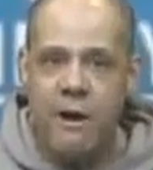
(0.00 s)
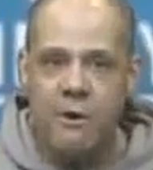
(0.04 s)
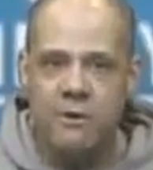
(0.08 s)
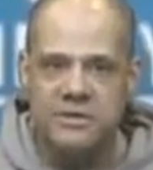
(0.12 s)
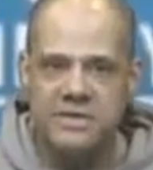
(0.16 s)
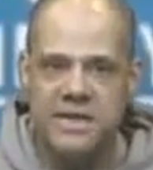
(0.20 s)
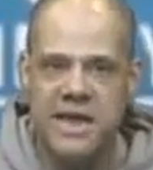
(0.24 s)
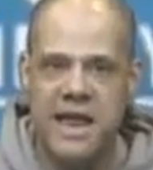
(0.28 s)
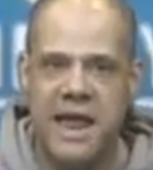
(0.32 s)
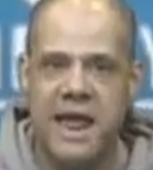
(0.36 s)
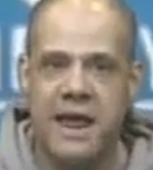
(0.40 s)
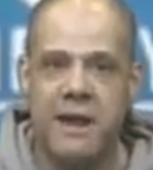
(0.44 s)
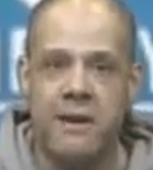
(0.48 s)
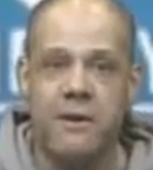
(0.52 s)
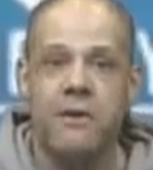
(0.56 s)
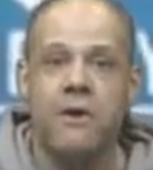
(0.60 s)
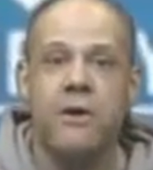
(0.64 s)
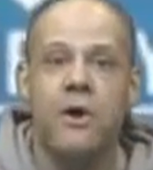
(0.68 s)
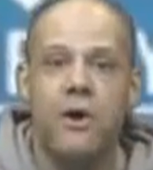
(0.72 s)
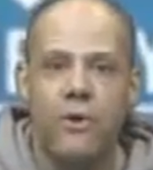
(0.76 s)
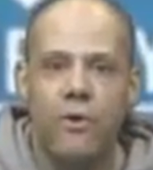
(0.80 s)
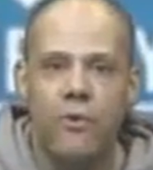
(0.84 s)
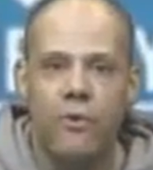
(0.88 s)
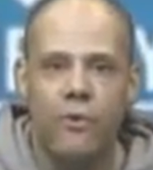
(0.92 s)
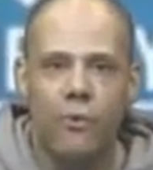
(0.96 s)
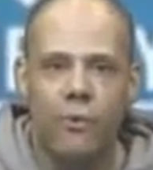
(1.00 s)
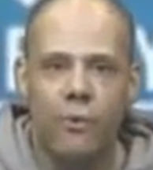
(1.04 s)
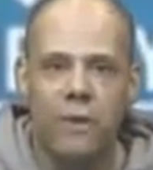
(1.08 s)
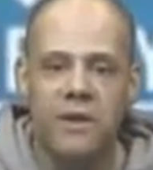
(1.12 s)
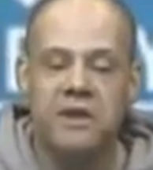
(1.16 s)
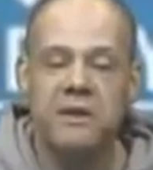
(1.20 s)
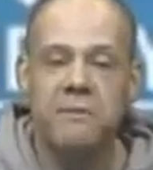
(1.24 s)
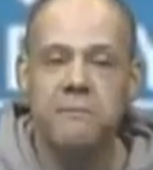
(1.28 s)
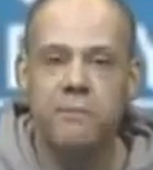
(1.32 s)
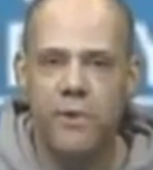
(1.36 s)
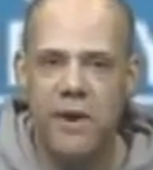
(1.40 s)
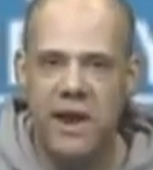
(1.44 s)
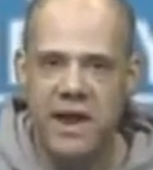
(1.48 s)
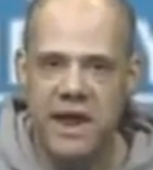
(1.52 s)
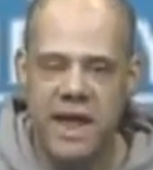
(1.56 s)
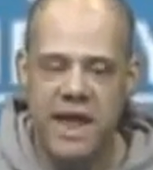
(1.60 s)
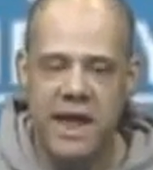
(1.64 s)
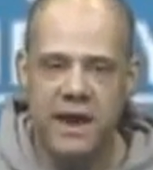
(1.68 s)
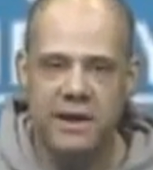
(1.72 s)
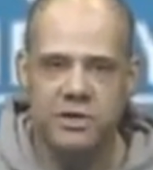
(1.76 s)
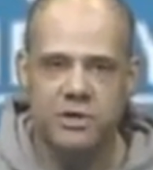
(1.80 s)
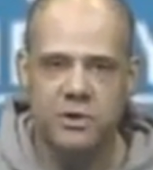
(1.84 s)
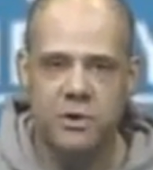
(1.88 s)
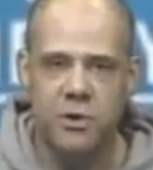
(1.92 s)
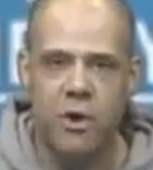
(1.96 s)
Dan, we can bring
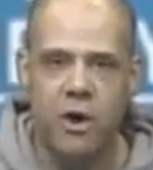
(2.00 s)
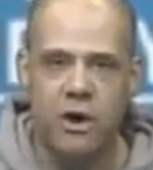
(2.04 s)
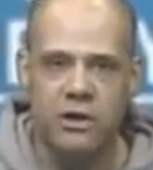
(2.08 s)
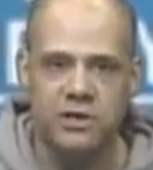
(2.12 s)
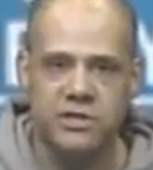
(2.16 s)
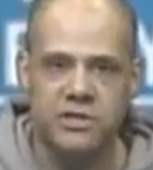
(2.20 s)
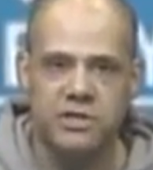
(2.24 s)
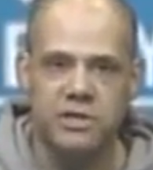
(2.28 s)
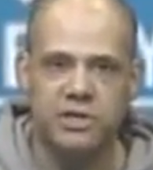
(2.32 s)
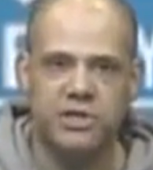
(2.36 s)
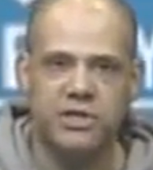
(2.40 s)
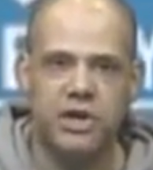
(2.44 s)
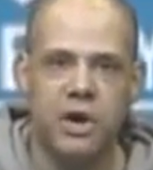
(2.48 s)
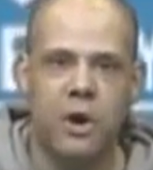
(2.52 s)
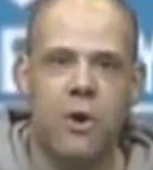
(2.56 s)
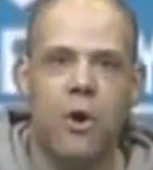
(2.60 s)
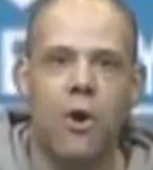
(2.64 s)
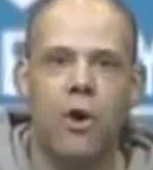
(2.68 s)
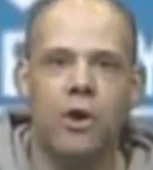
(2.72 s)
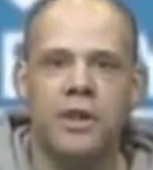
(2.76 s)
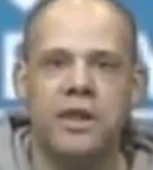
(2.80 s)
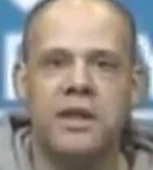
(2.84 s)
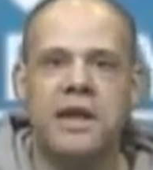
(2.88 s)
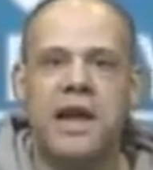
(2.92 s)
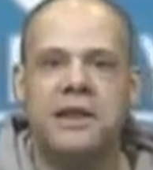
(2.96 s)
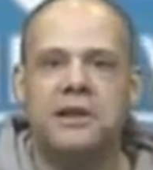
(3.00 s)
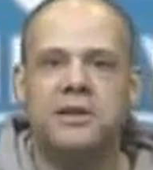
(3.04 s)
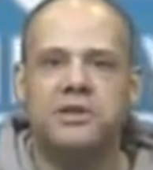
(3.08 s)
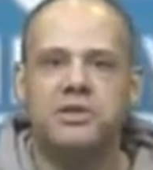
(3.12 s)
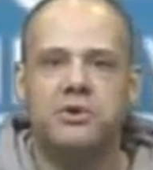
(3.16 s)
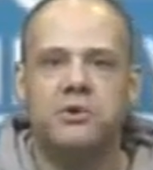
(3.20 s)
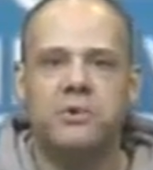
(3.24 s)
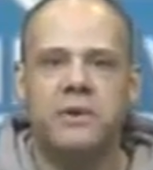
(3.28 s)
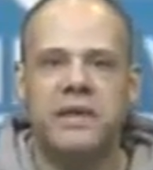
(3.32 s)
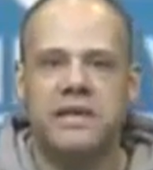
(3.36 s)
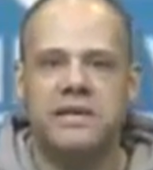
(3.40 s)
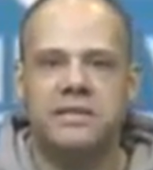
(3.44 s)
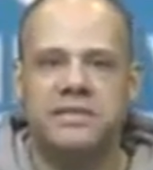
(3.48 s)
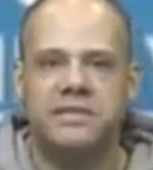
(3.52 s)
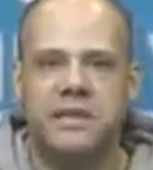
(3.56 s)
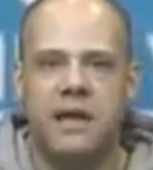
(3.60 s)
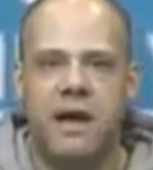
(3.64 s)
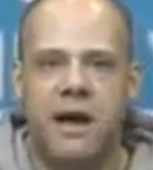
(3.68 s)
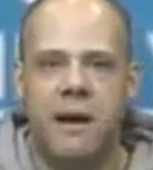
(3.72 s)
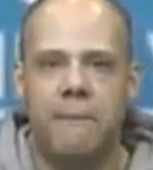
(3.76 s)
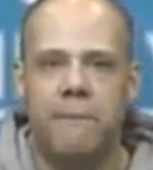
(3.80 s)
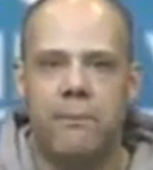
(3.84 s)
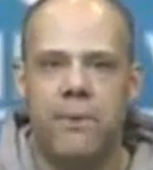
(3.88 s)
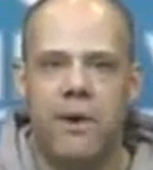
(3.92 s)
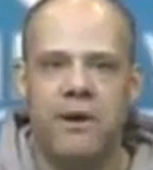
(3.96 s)
Hector onto the show. All you got to do is
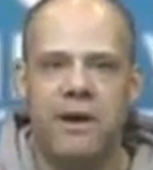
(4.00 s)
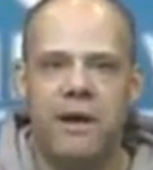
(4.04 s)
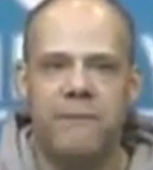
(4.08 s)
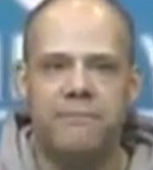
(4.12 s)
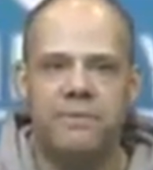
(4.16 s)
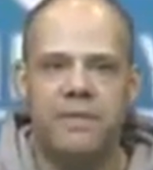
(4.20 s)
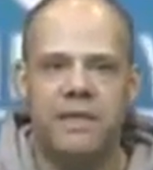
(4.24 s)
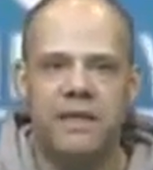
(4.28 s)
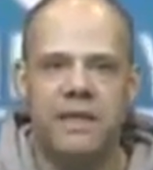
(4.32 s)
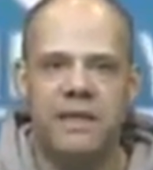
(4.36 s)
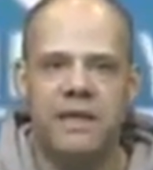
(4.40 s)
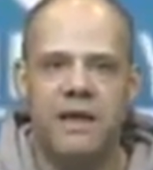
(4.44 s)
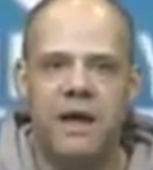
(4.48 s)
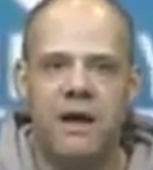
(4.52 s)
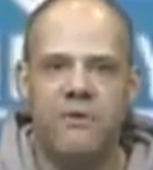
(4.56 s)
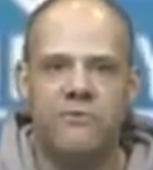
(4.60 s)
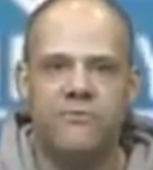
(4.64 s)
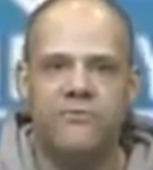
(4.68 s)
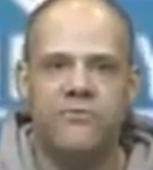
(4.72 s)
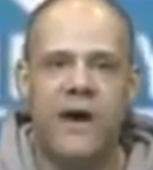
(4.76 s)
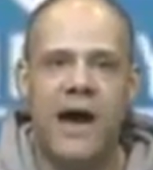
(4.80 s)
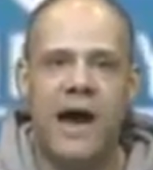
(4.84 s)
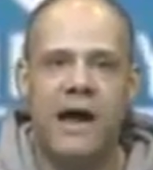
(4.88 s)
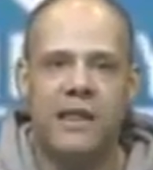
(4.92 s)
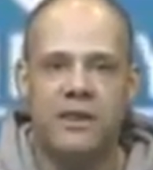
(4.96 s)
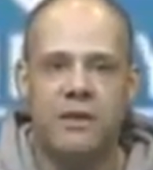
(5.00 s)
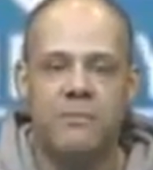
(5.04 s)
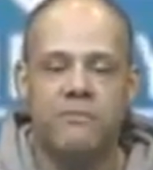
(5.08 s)
bring up the volume